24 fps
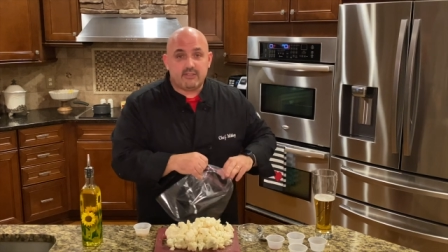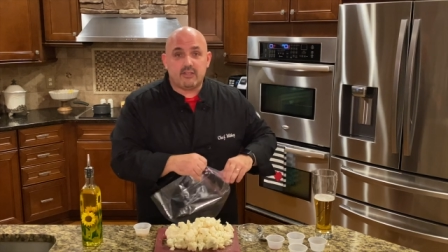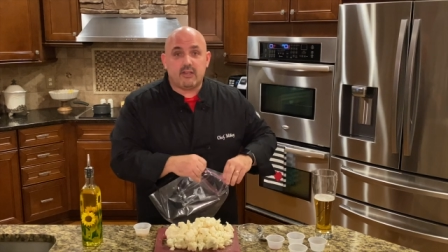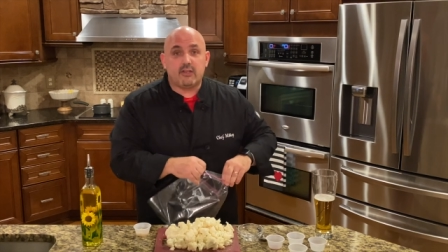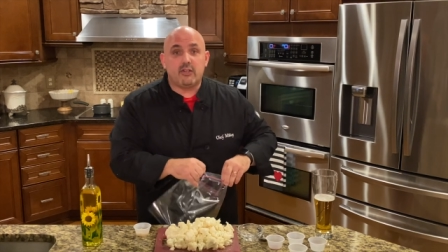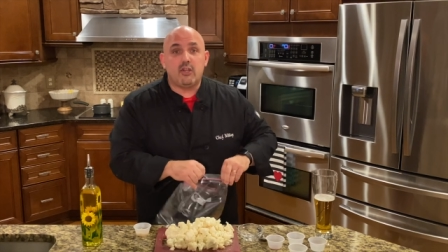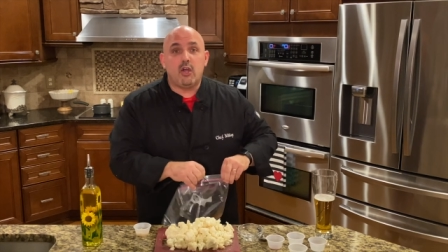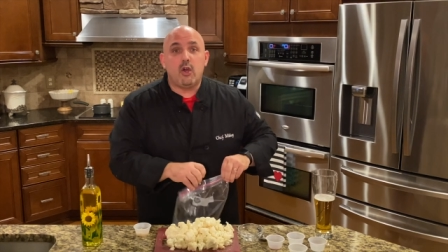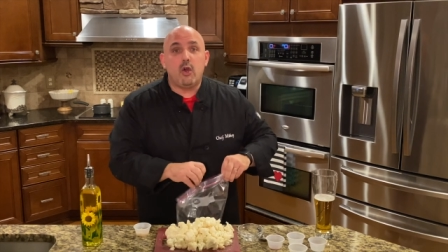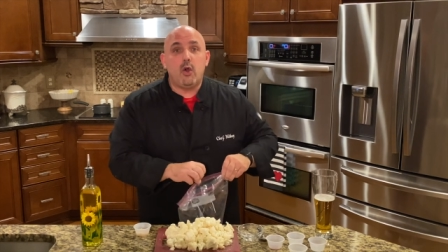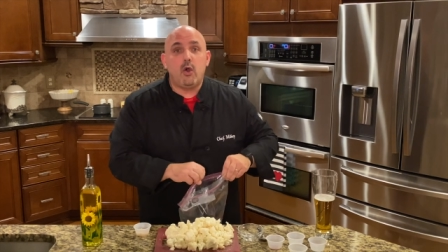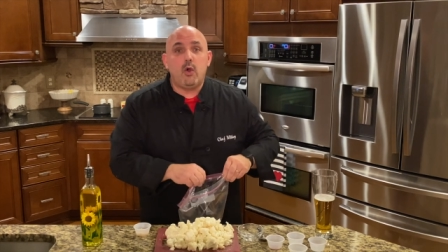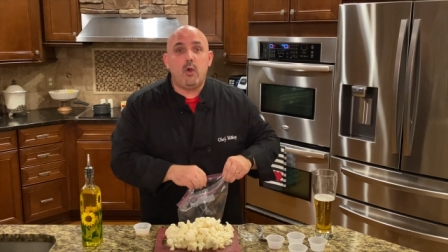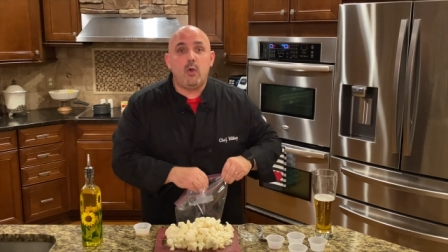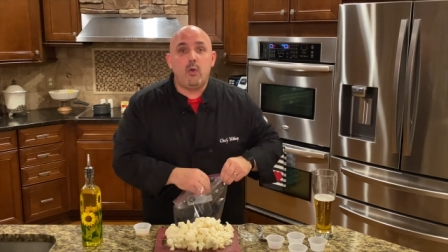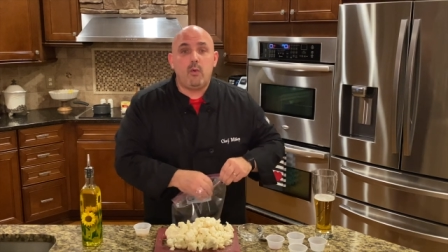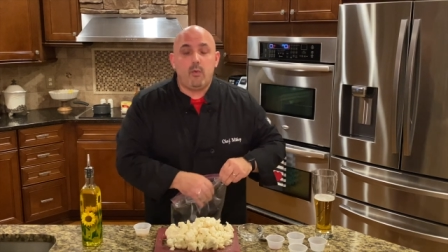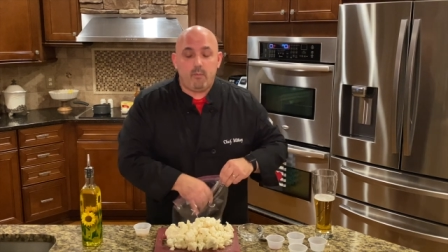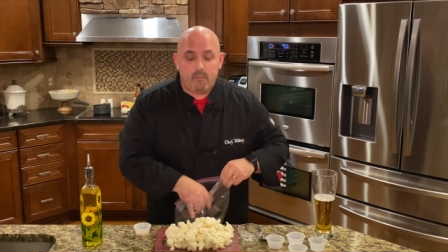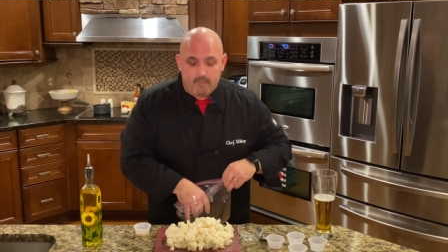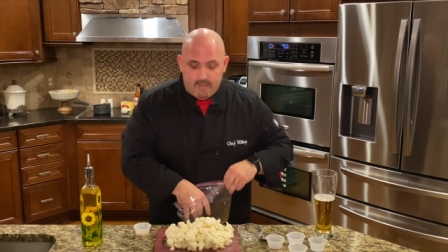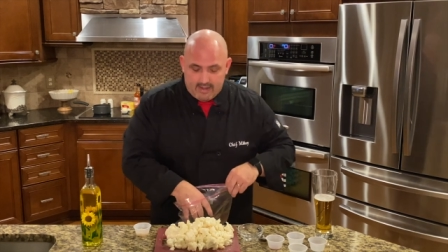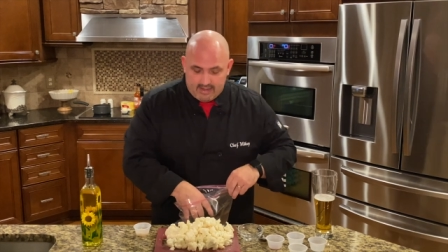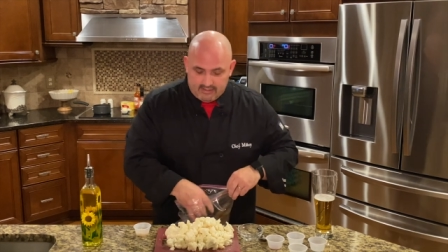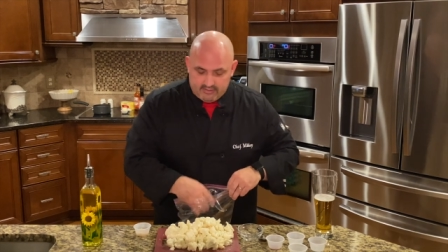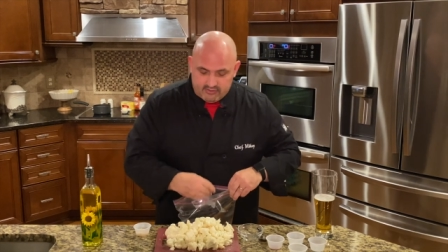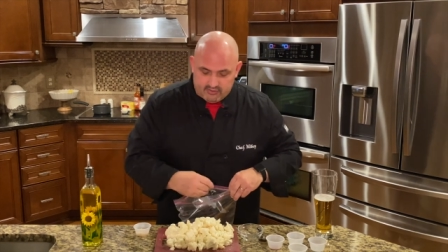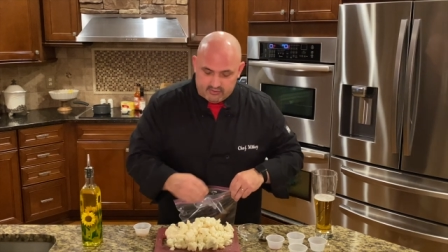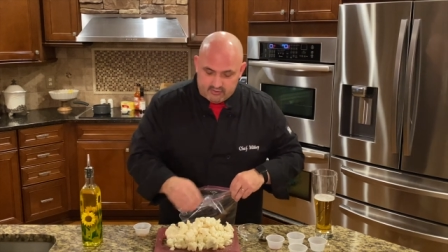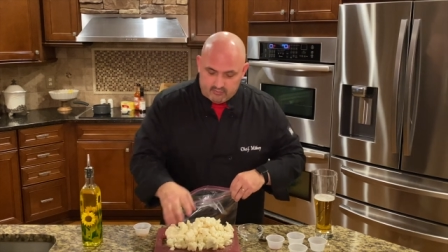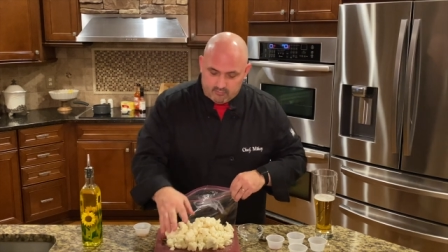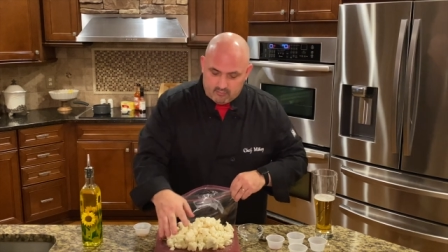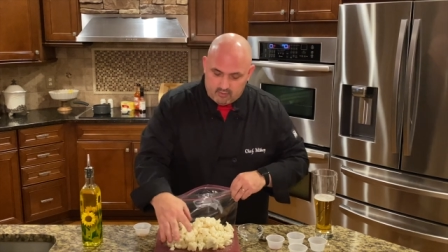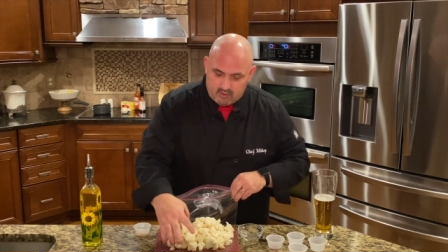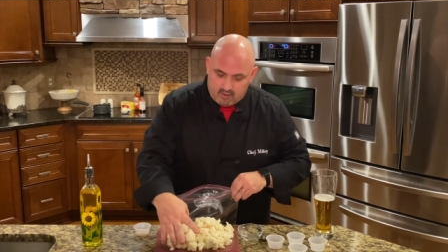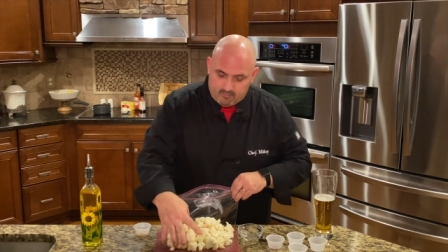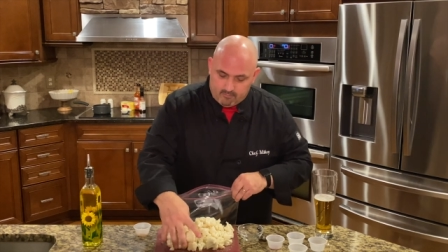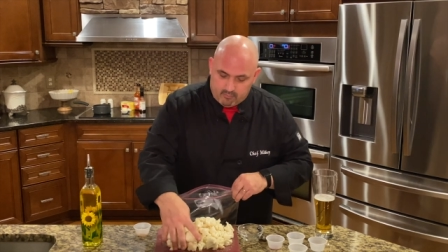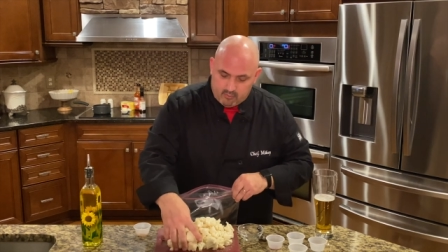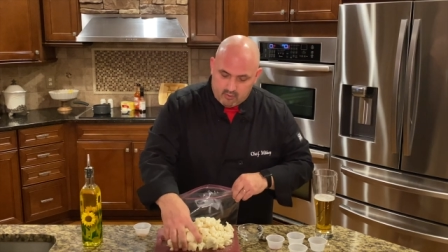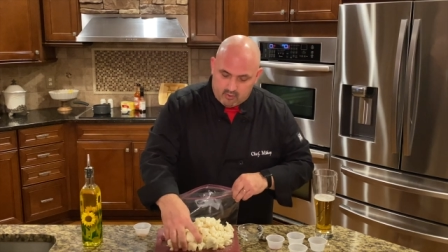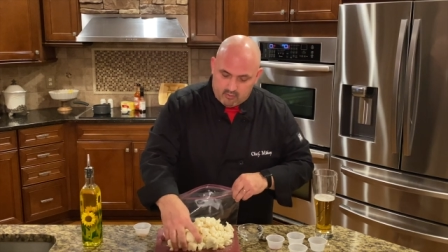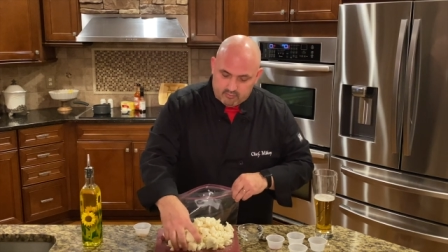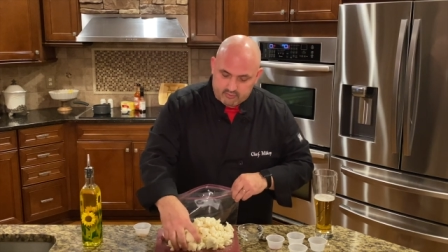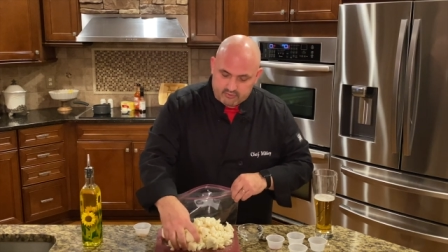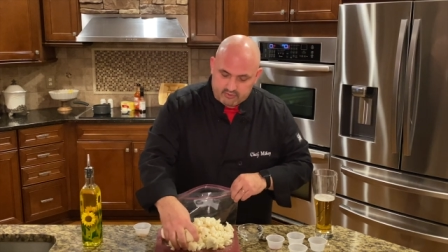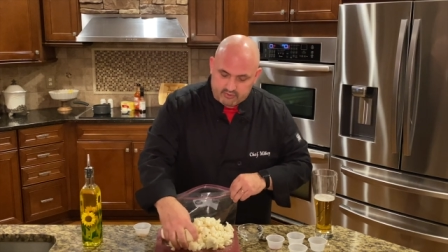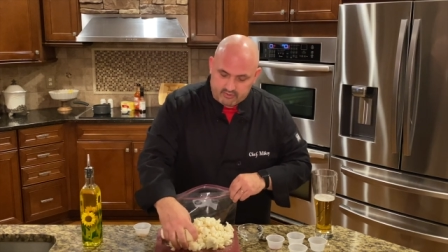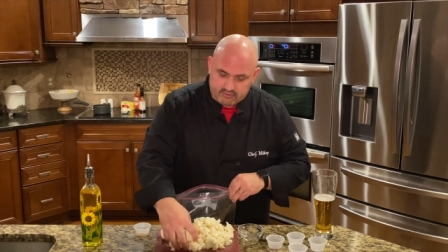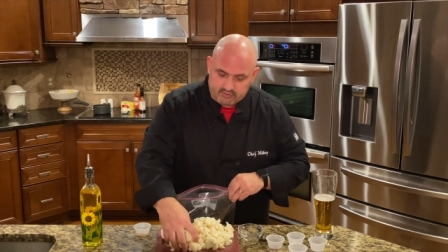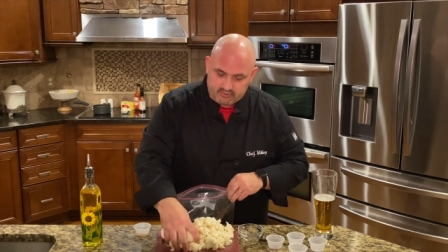a no mess approach.